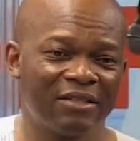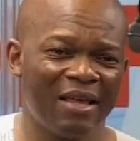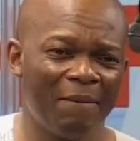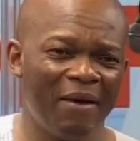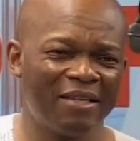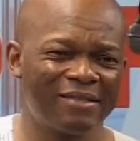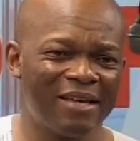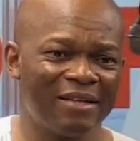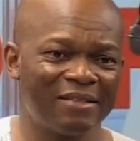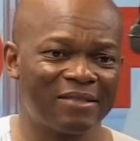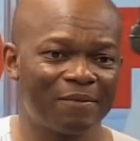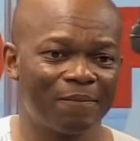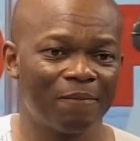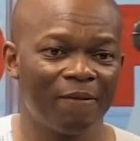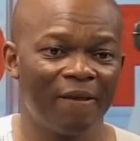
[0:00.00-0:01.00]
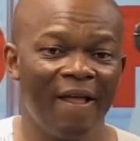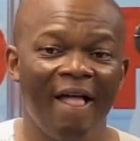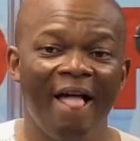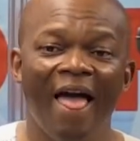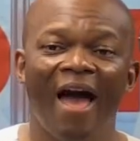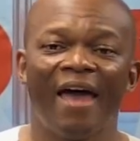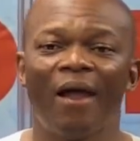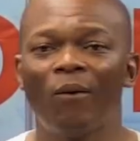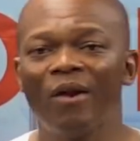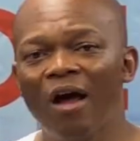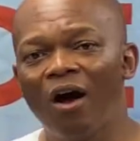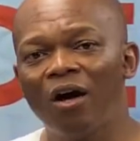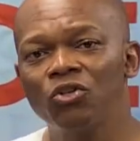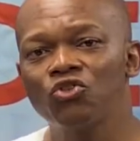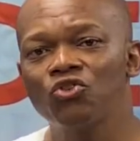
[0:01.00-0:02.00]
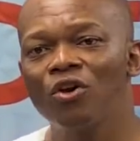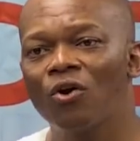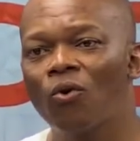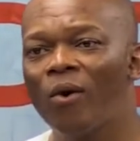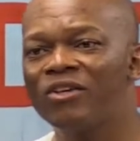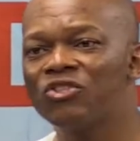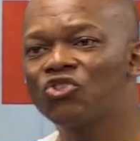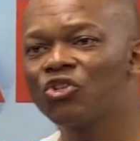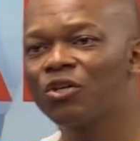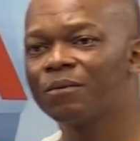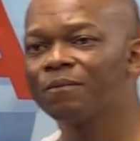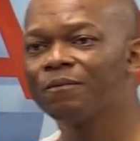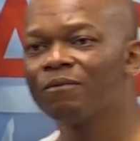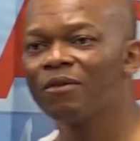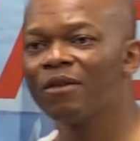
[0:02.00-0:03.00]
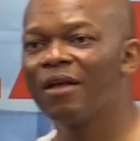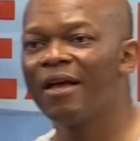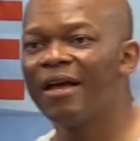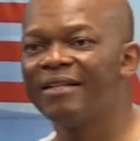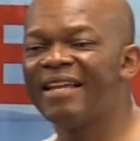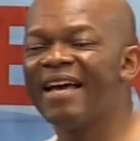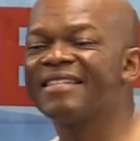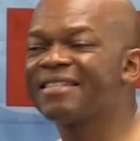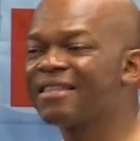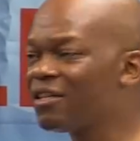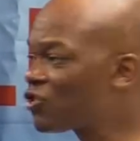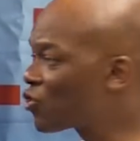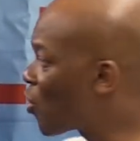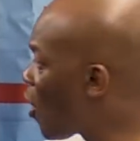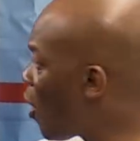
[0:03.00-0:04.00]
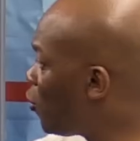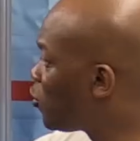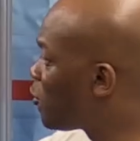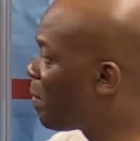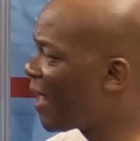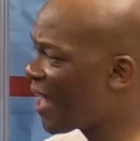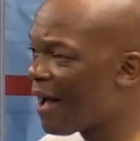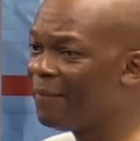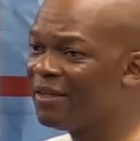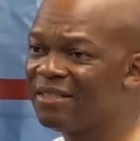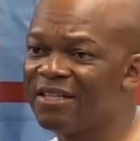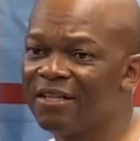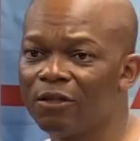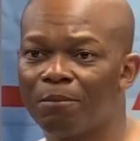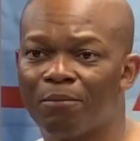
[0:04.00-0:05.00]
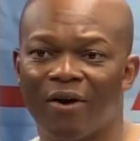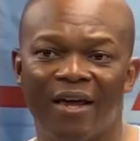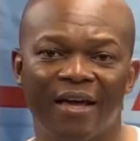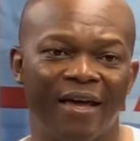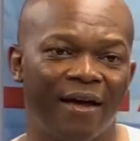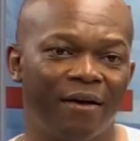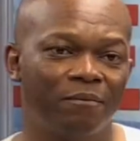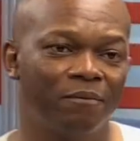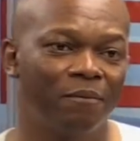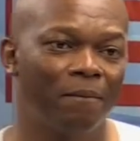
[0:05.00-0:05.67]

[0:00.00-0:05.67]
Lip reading: Does that make sense? And I want to ask you a question. Does this code become a deal breaker?